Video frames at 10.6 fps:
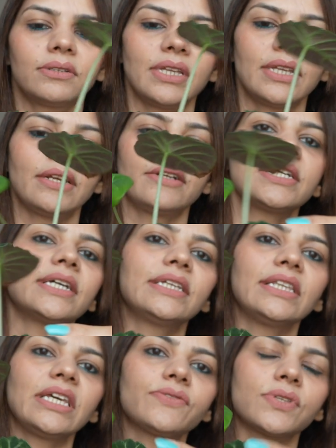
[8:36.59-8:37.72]
Then there are
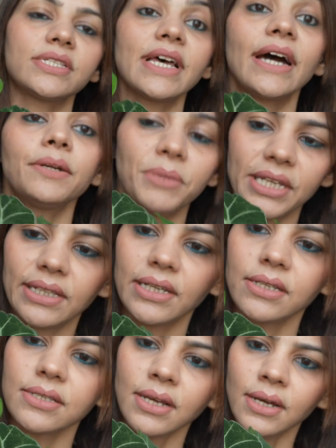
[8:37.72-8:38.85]
tiny leaves. This had
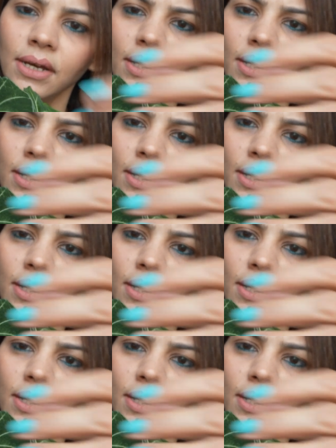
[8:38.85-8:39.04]
mealies.